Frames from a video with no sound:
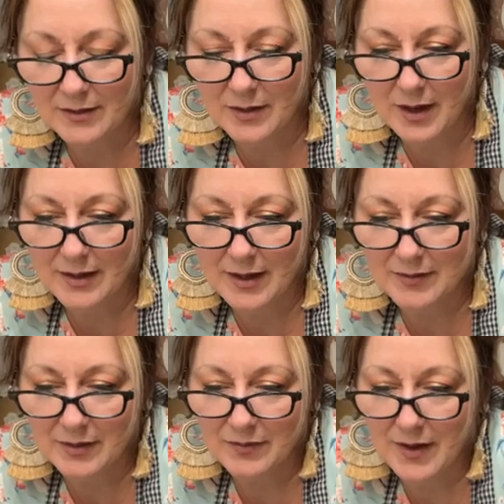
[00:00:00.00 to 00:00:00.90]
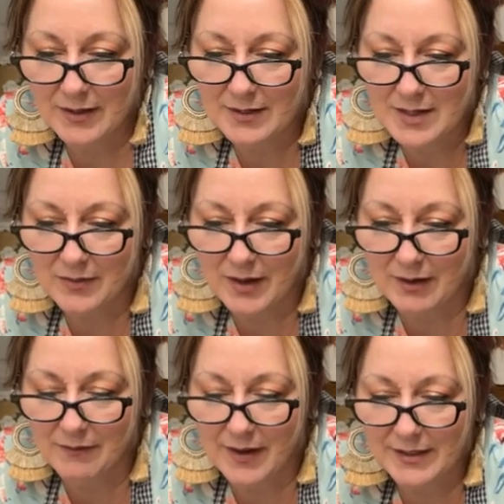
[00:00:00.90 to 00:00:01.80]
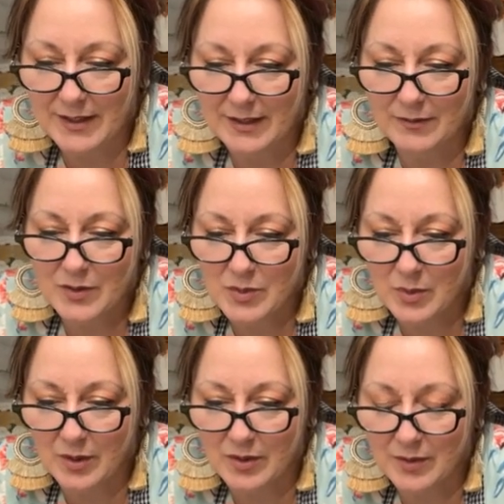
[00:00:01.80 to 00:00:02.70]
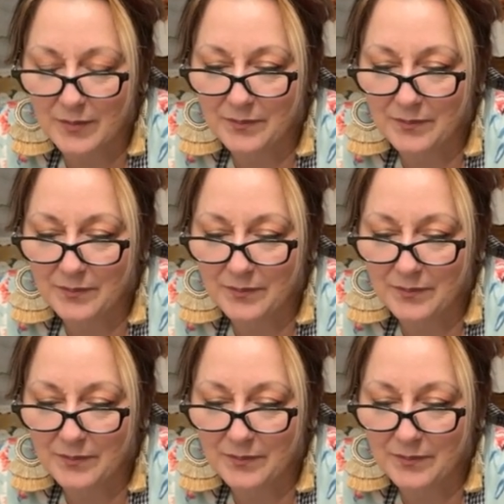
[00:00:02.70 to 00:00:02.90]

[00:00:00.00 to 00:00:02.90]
I'd have to see if I can find any liver's worth.